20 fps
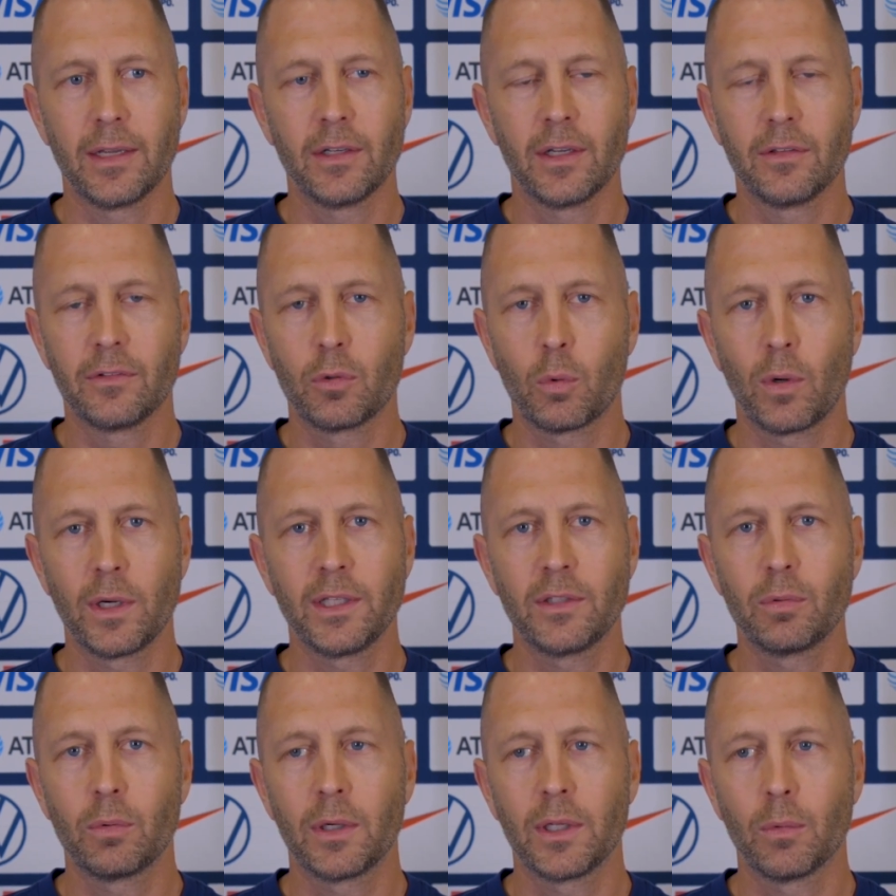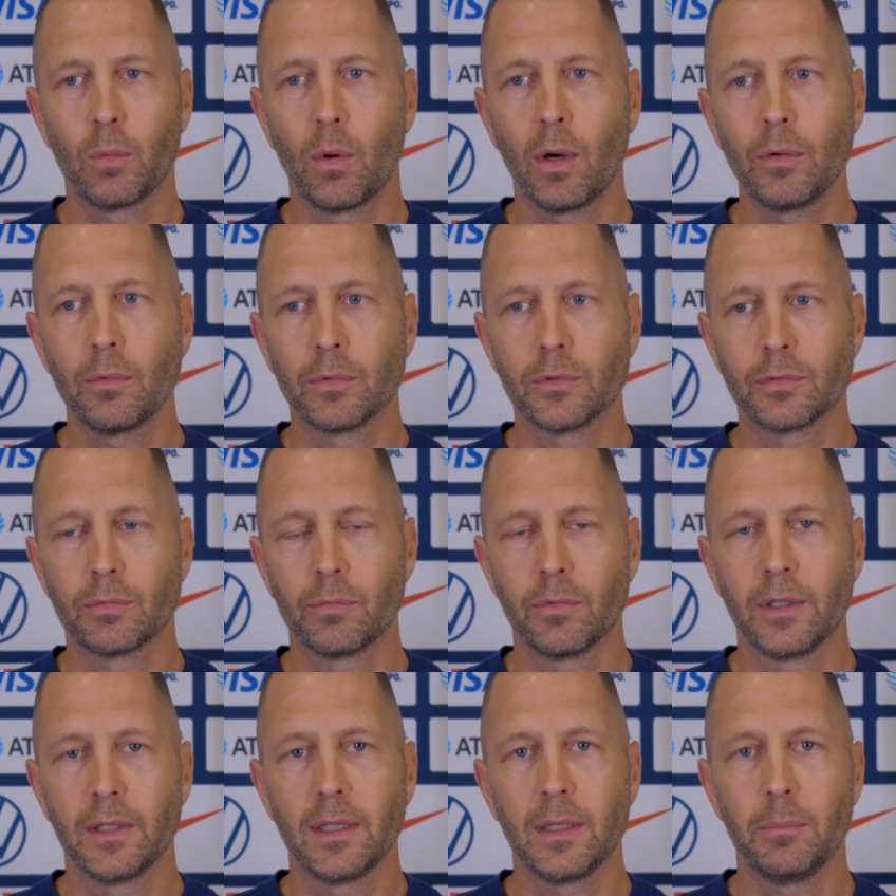And then 2021 was
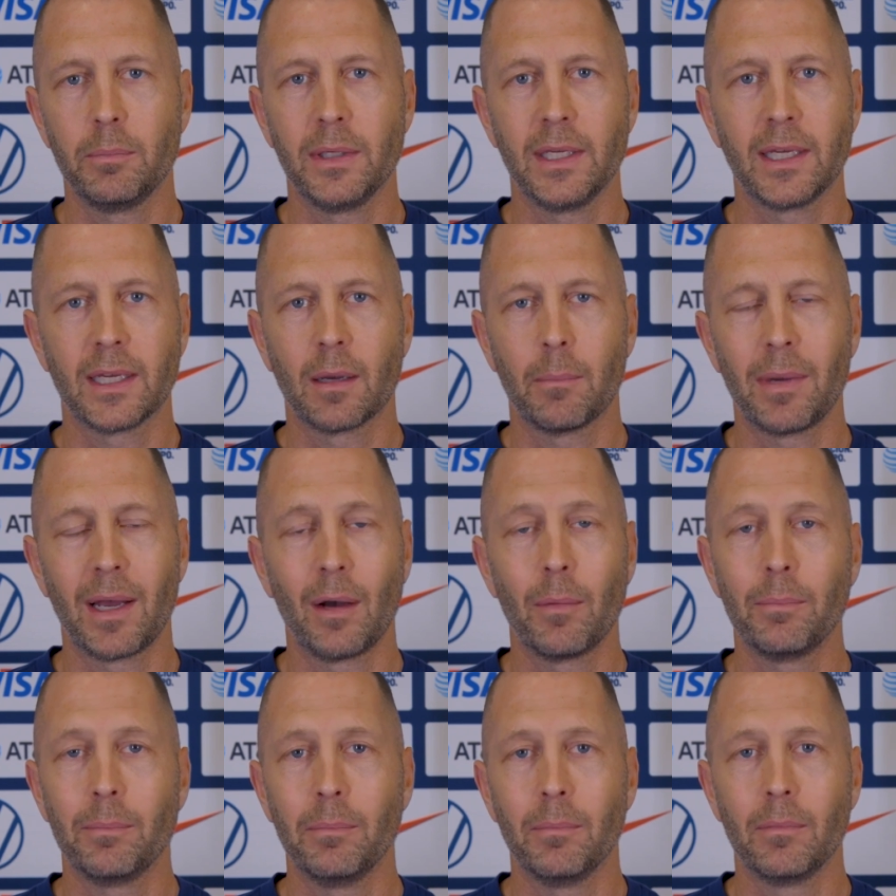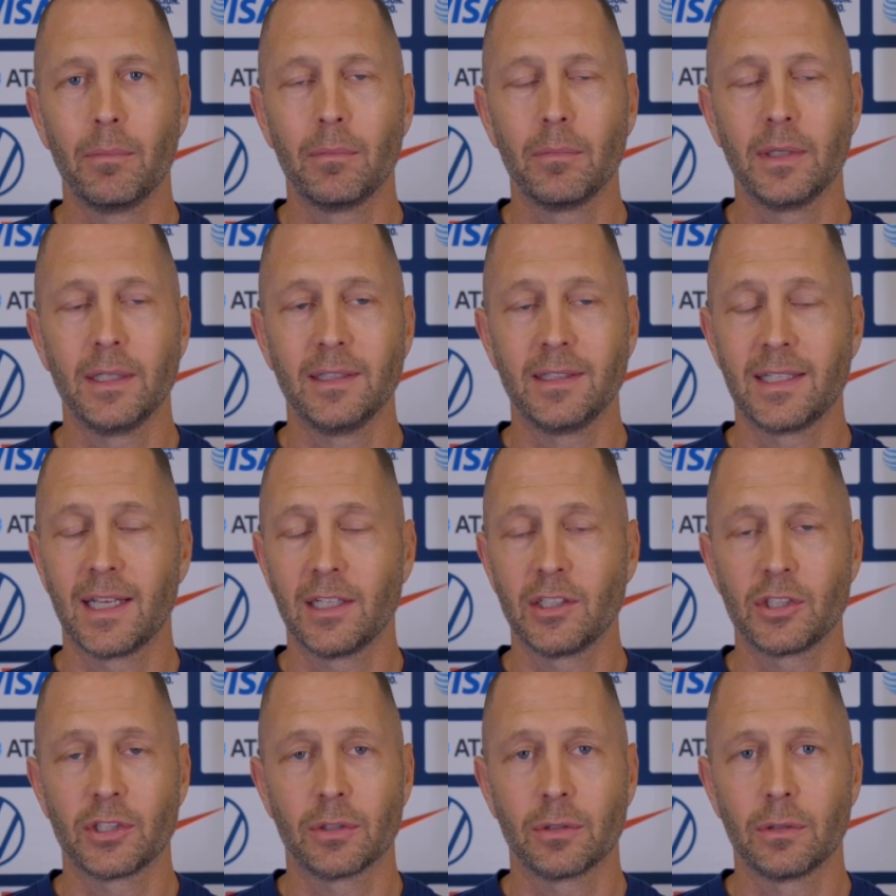really being about
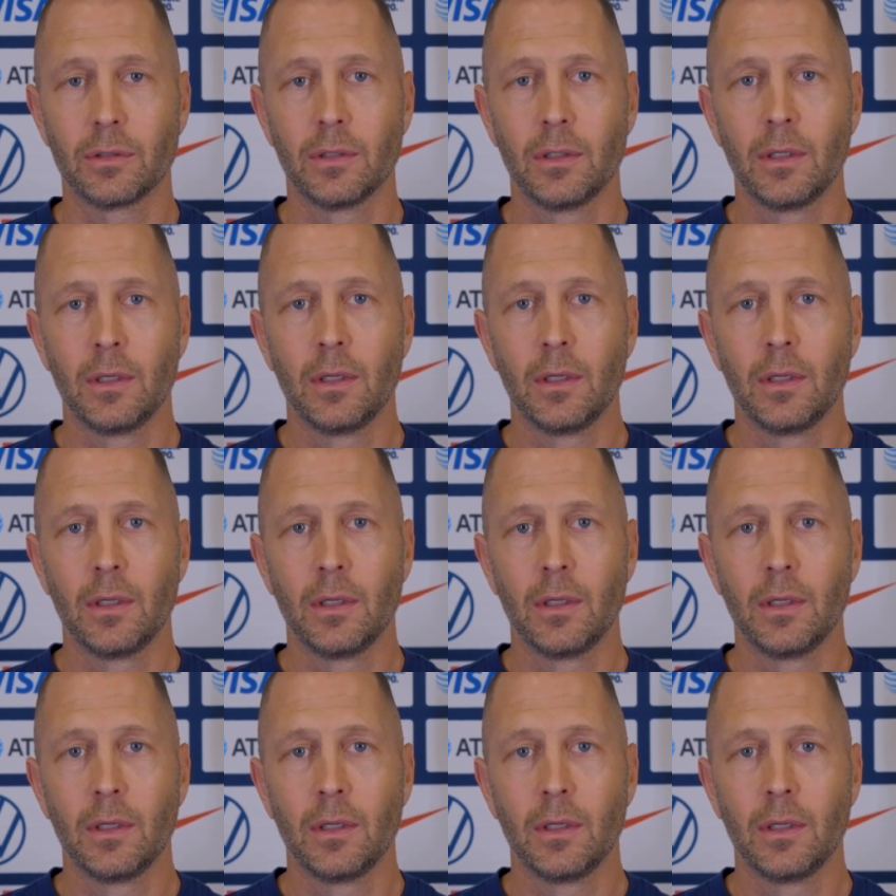intentional.